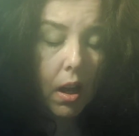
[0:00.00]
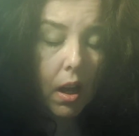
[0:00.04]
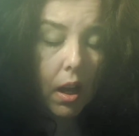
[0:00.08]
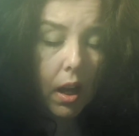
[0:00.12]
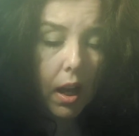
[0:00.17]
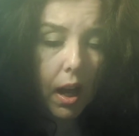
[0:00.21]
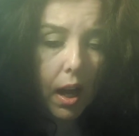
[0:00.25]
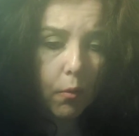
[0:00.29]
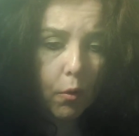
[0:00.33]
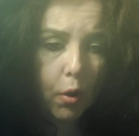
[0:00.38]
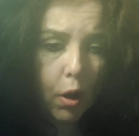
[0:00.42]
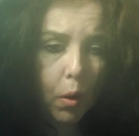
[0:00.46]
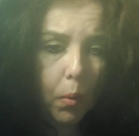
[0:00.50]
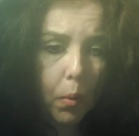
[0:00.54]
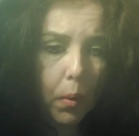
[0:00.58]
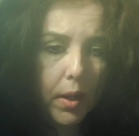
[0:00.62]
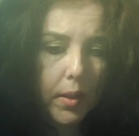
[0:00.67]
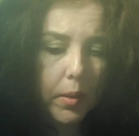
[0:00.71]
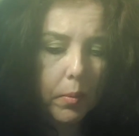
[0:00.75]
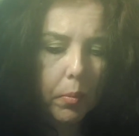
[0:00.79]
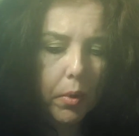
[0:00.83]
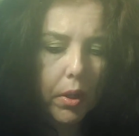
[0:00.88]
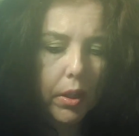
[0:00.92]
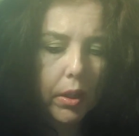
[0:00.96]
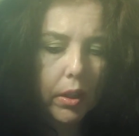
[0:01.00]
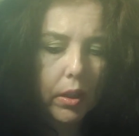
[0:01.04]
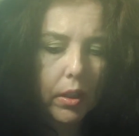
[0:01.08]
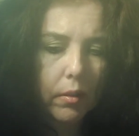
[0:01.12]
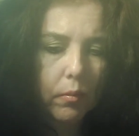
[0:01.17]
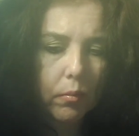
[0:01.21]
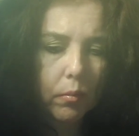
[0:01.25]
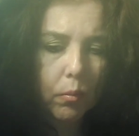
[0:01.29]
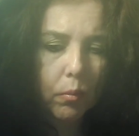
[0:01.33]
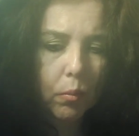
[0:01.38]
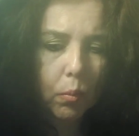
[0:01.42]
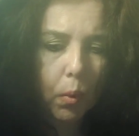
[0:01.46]
I've always been a
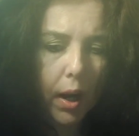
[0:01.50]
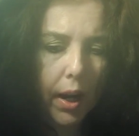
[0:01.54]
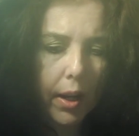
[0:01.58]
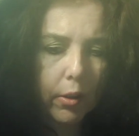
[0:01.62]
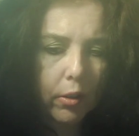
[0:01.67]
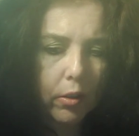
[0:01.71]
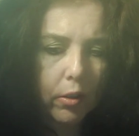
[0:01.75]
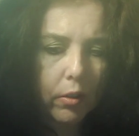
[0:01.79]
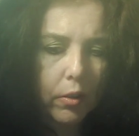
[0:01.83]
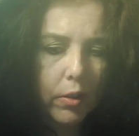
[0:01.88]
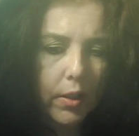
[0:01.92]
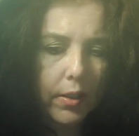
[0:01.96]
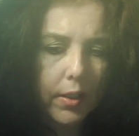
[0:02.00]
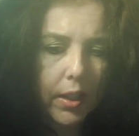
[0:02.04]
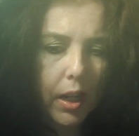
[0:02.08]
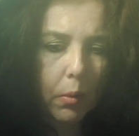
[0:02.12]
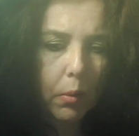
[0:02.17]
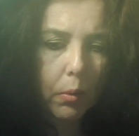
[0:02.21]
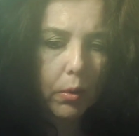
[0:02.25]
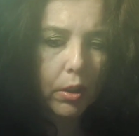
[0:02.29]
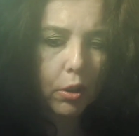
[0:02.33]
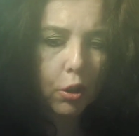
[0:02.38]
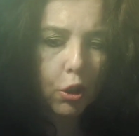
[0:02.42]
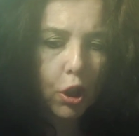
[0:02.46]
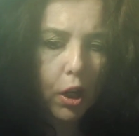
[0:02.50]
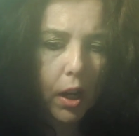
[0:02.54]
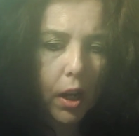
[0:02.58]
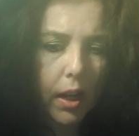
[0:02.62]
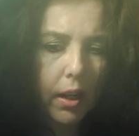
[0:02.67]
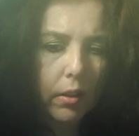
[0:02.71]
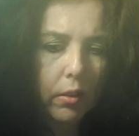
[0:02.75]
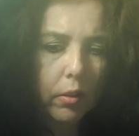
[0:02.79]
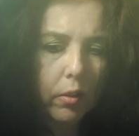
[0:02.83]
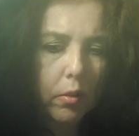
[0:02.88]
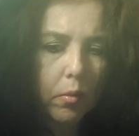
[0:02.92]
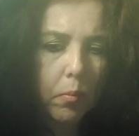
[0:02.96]
writer since I was a child.